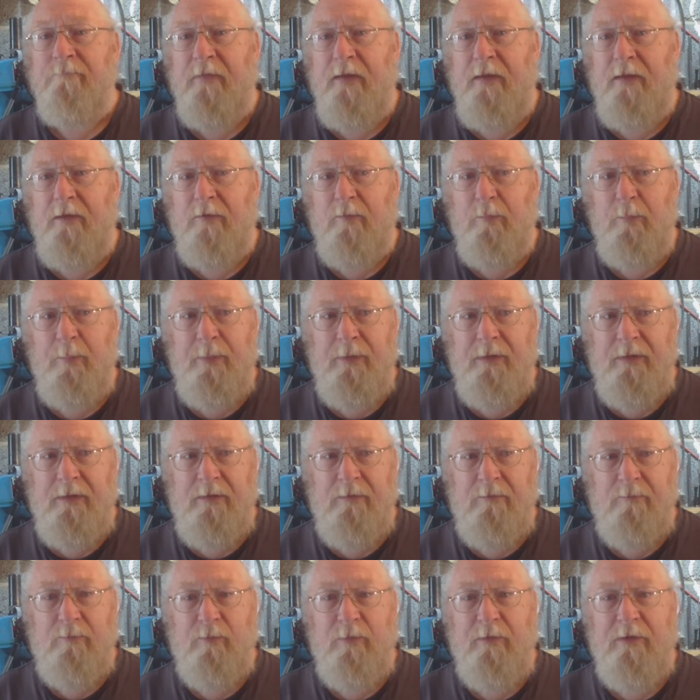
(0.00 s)
It'll
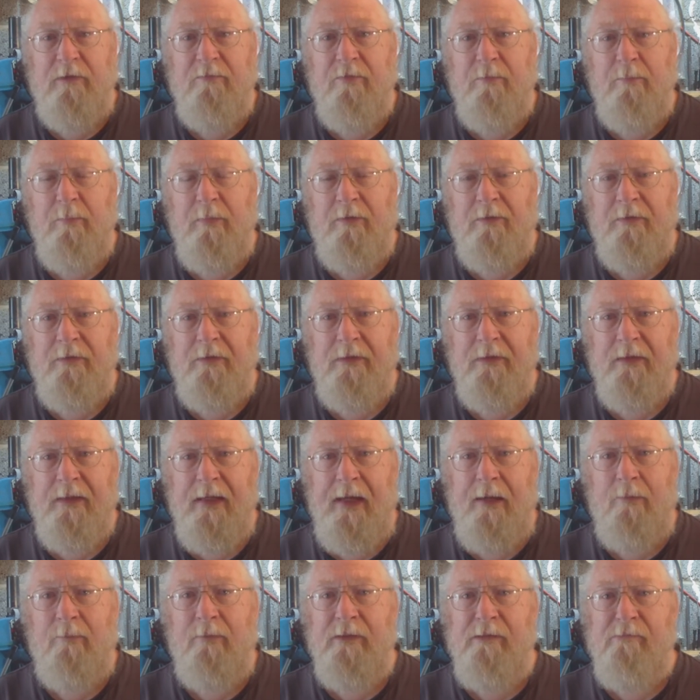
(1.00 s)
be whatever my
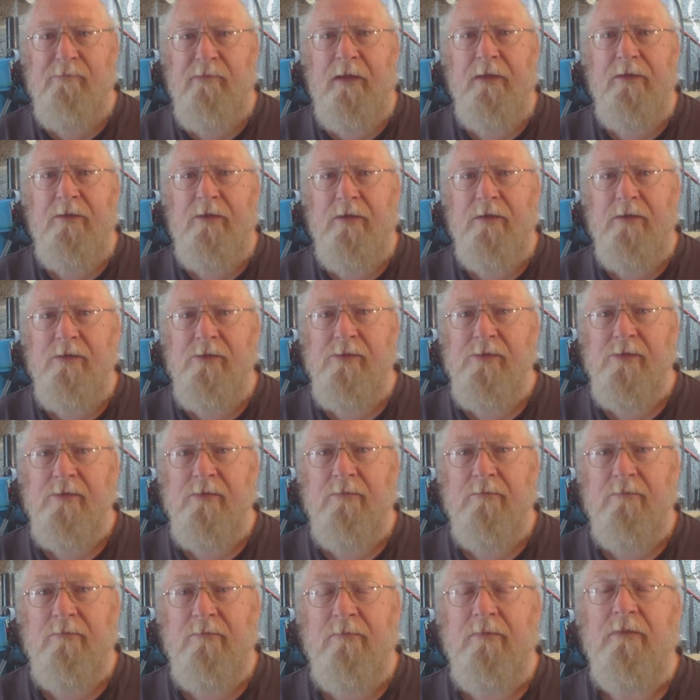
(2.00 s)
hourly rate is,
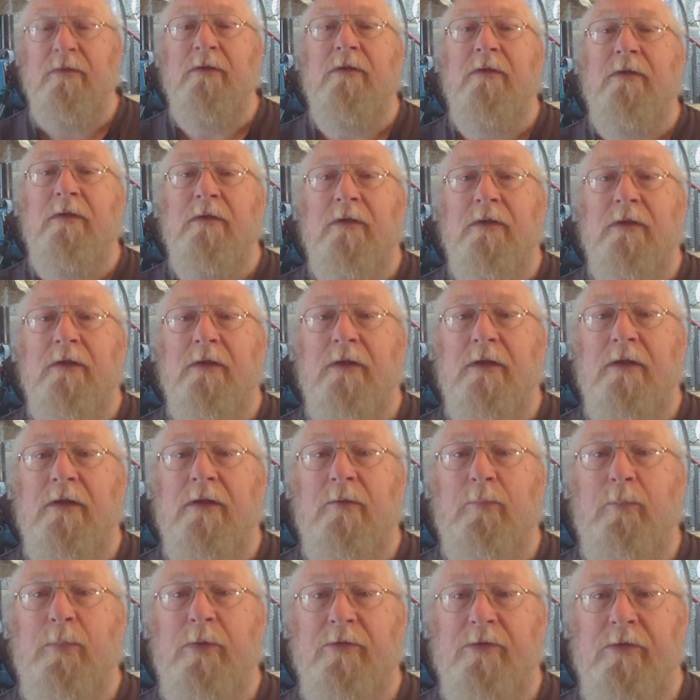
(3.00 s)

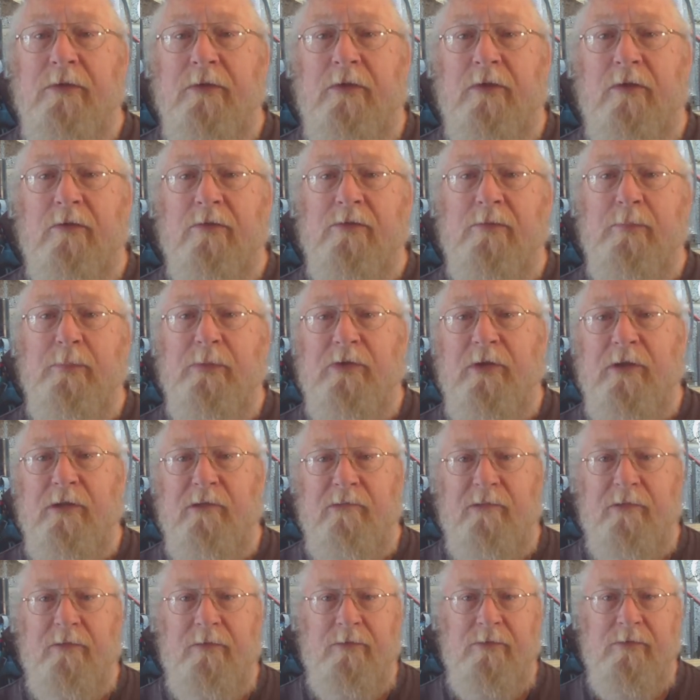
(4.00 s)
plus the cost of
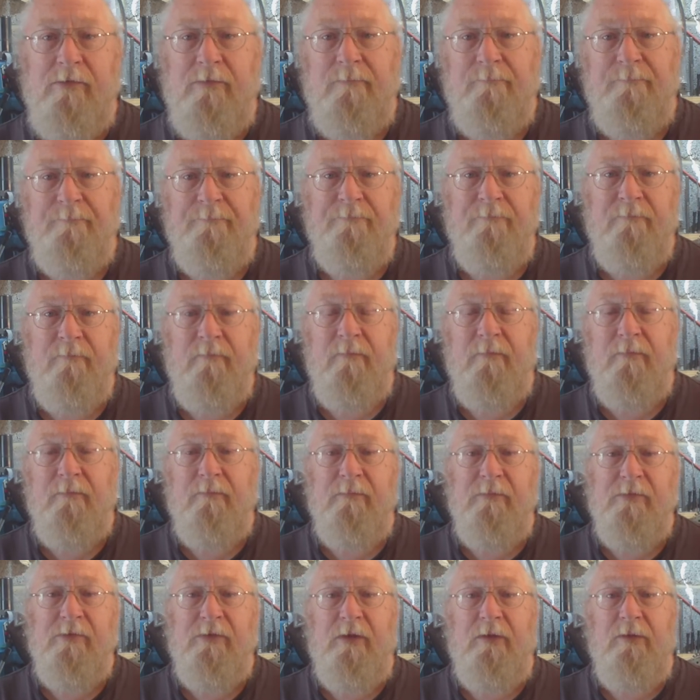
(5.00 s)
materials.
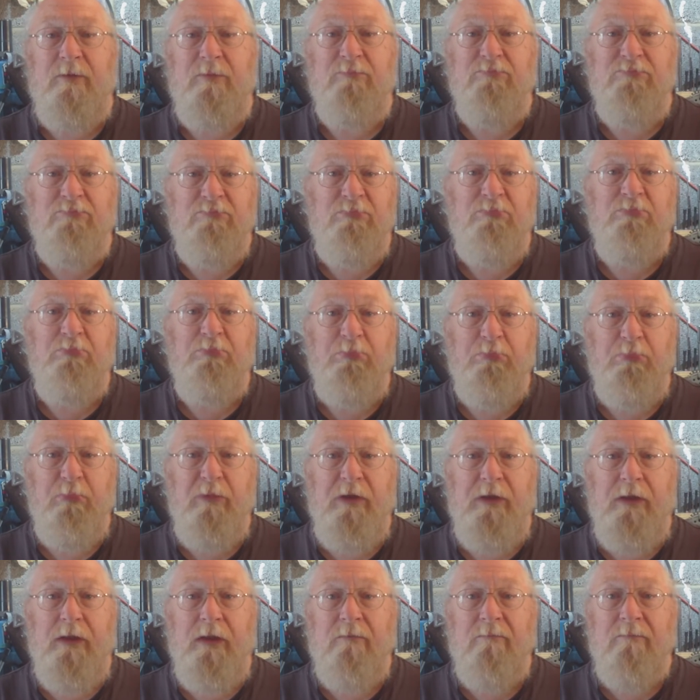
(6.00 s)
So
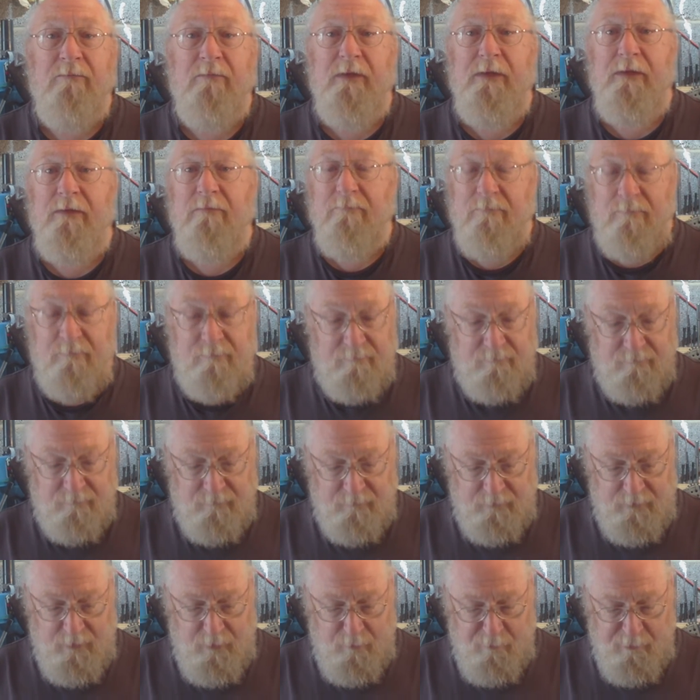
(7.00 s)
yeah,
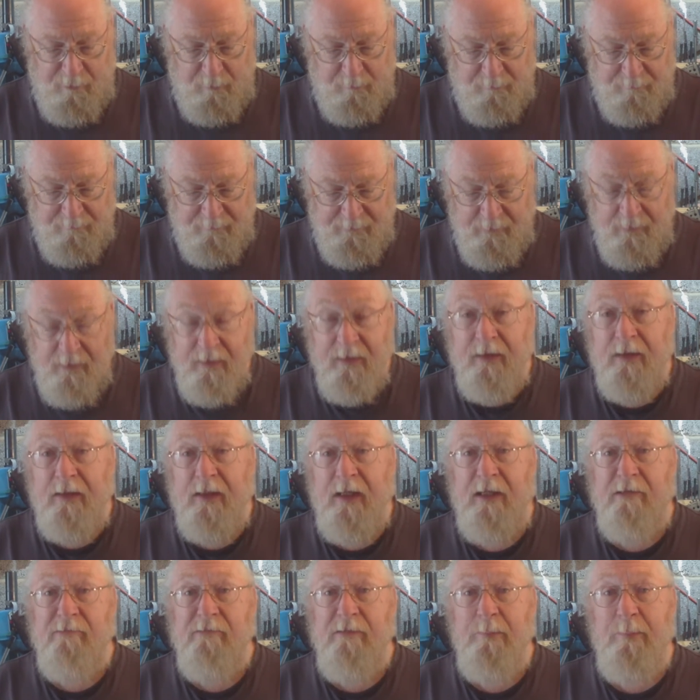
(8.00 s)
no problem.
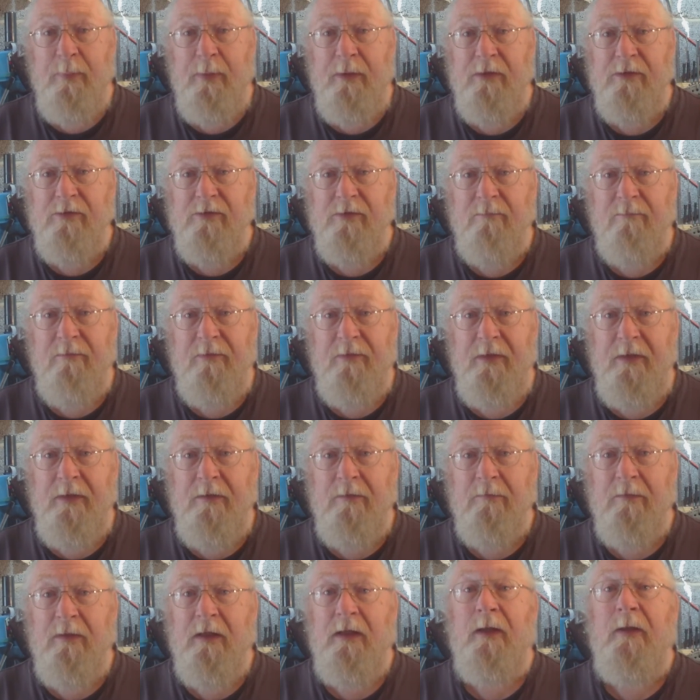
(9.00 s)
Can I repair something?
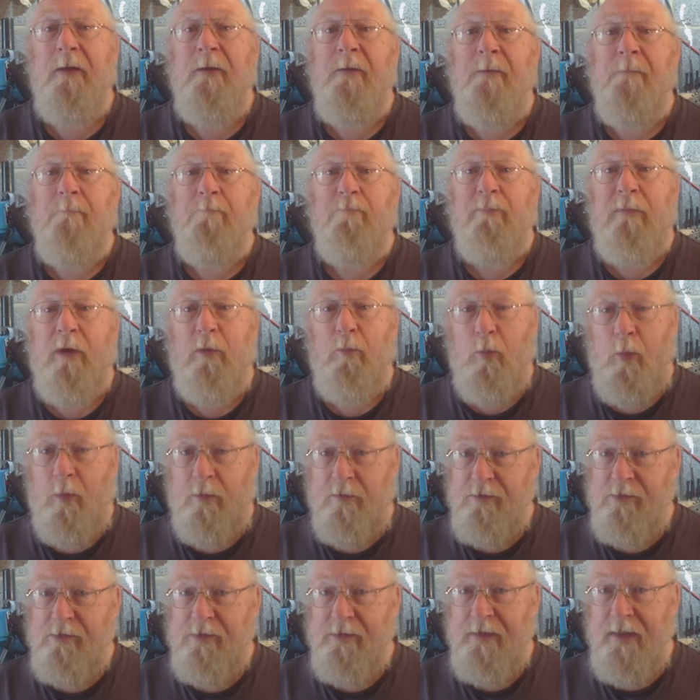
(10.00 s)

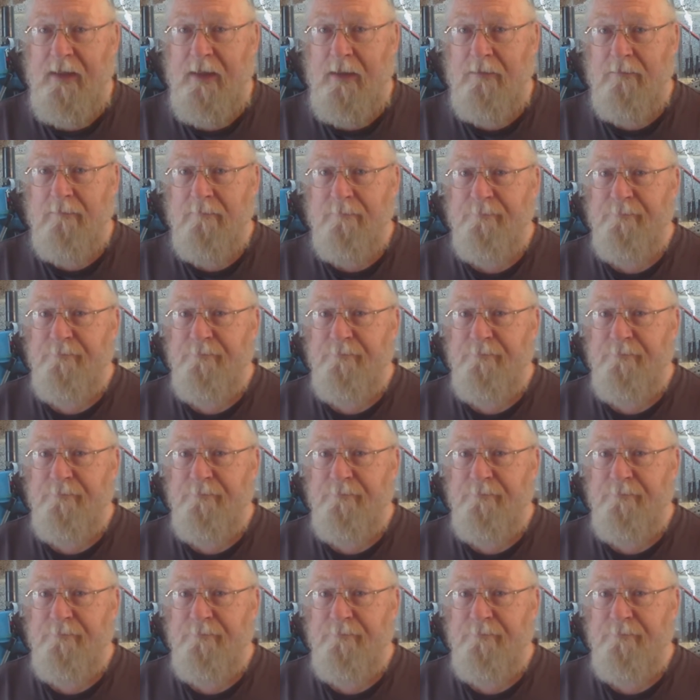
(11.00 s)
Once again,